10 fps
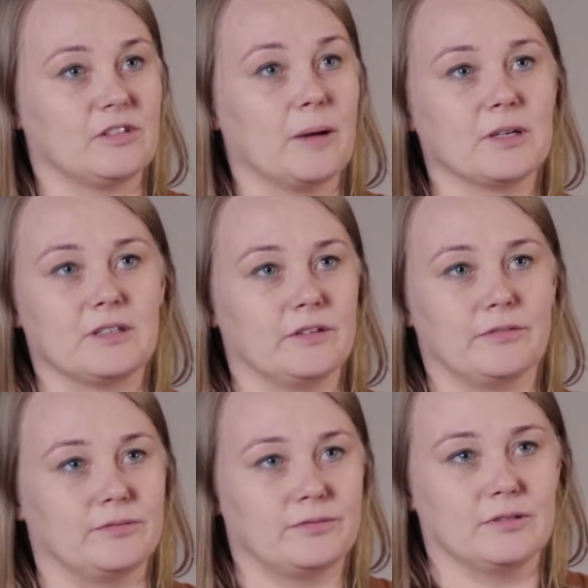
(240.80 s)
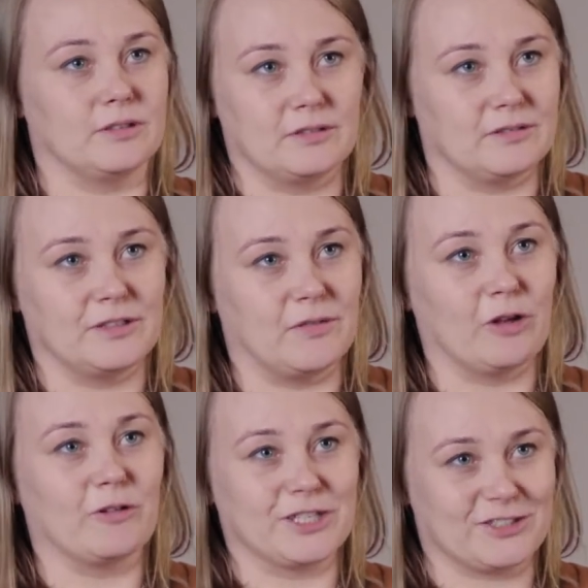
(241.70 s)
summative
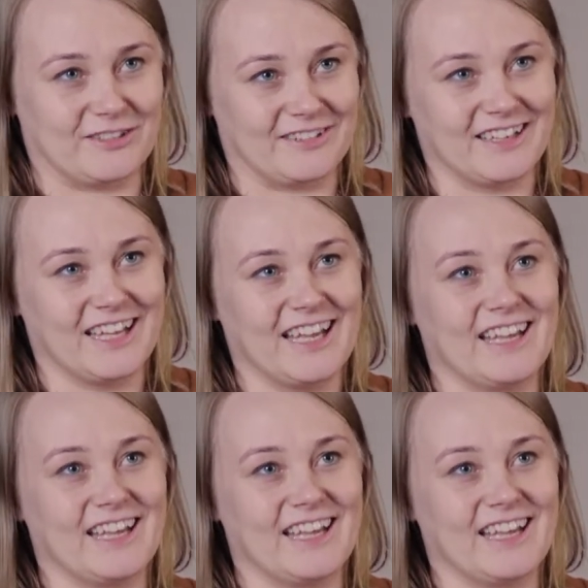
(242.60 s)
evaluation.